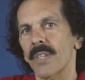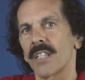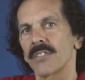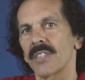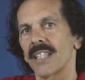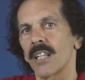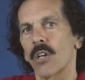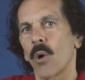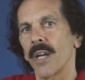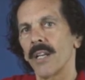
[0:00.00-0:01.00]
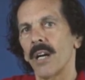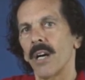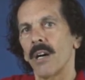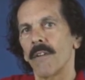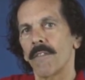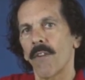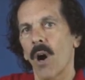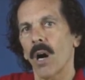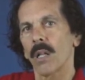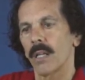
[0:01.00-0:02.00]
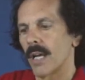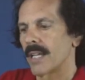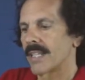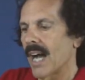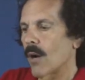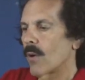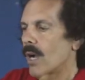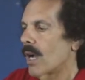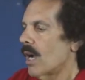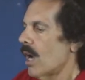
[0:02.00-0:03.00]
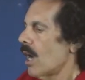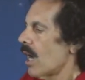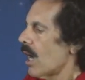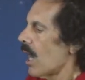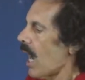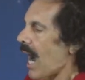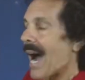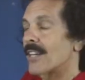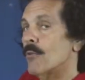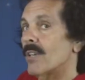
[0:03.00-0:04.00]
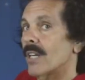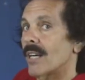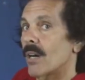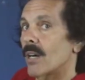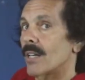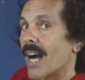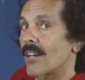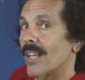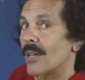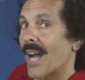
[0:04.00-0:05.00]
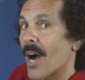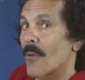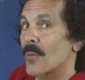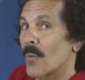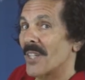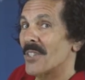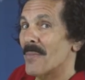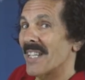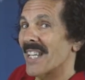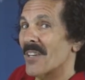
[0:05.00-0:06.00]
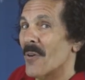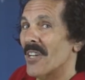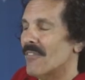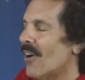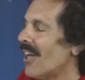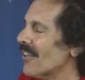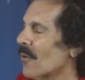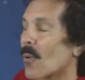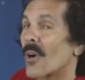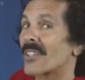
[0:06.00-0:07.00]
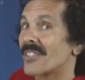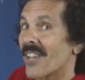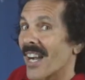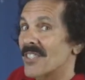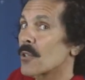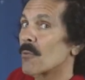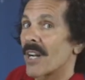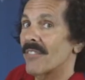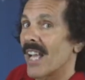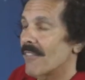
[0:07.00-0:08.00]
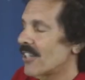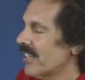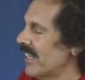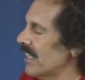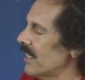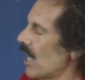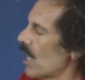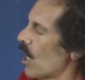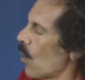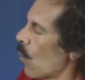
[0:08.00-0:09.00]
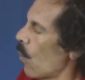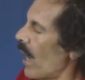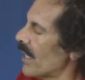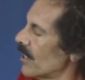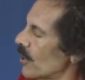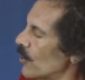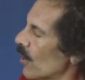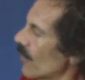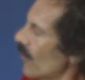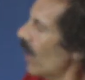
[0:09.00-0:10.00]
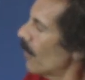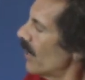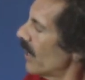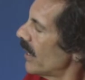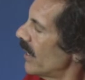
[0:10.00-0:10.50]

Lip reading: is let the coin fall. Now, how and when do you make that coin fall? Or dice or whatever you have in your hand? When your thumb